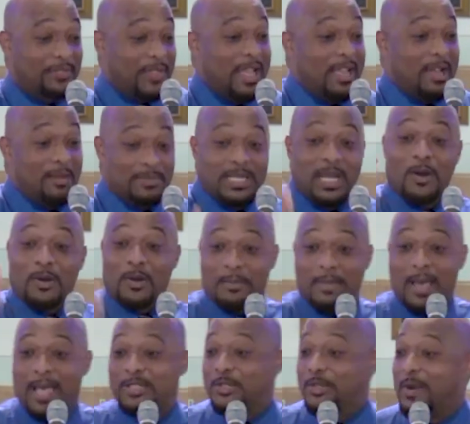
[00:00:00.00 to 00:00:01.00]
I'm talking
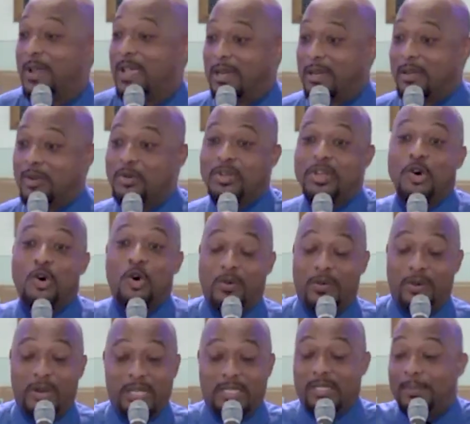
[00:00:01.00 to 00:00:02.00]
about Trey and
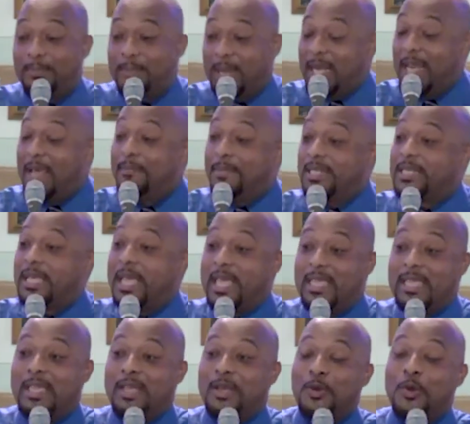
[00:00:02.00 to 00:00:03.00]
Cordova, but let me tell
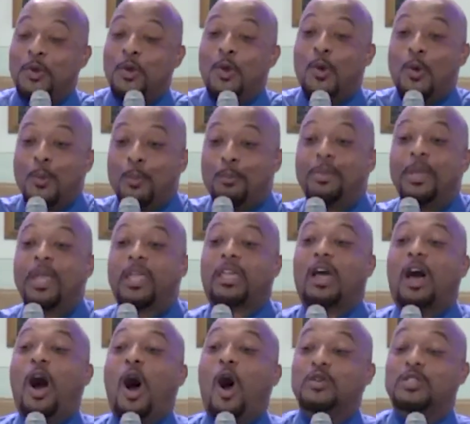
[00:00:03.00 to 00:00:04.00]
you,
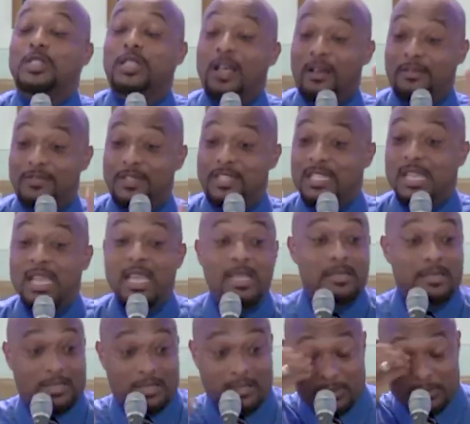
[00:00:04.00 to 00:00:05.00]
because of
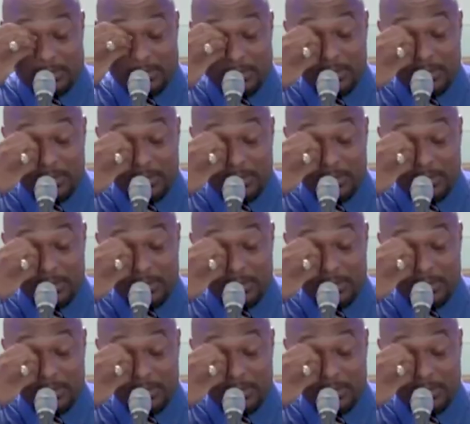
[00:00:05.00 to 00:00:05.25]
Jesus,